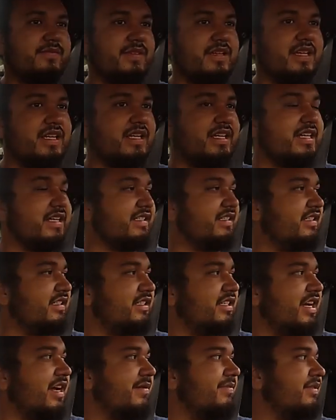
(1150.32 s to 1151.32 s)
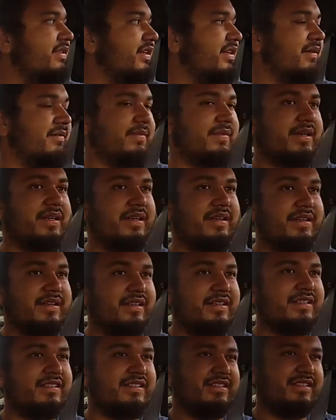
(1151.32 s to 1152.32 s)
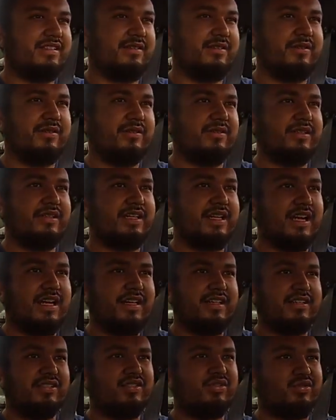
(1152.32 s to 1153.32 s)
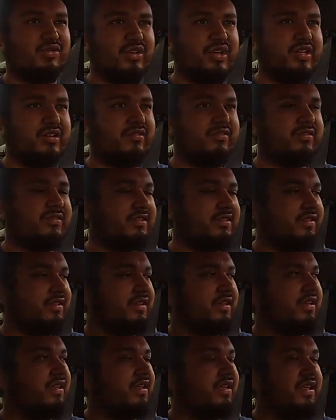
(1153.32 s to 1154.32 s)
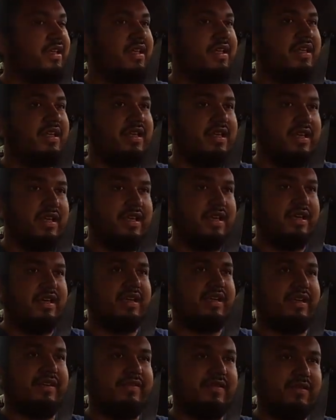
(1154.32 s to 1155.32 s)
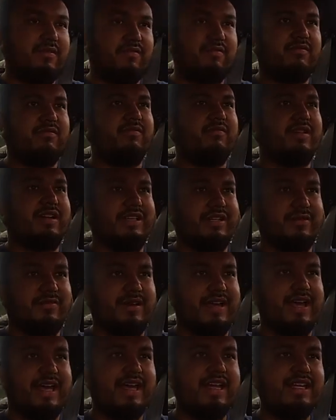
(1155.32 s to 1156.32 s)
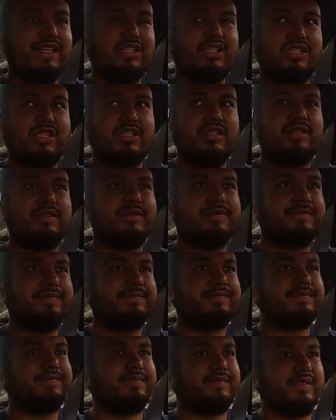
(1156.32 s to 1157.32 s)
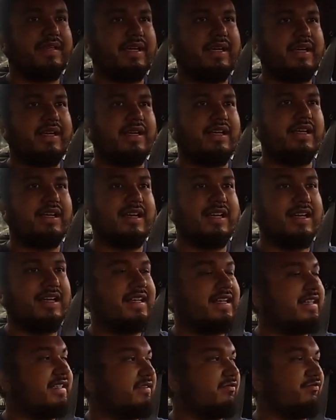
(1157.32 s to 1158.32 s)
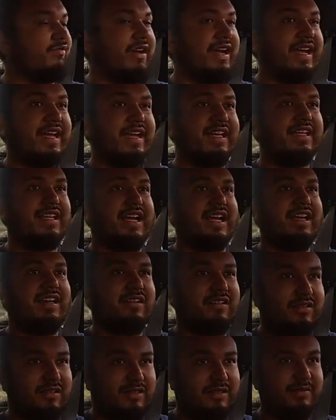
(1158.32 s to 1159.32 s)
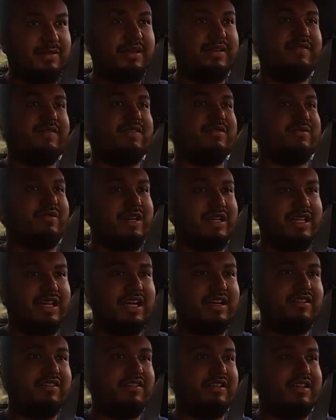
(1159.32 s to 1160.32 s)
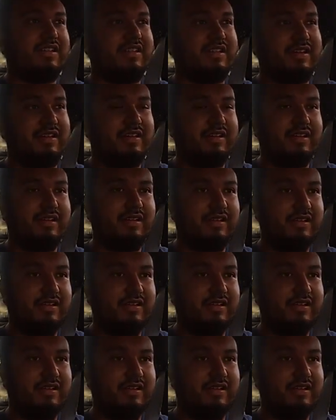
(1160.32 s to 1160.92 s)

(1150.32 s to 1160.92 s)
it gets the job done, but still it kind of struggles even when you edge. And it is way lighter. To me, it feels way lighter than the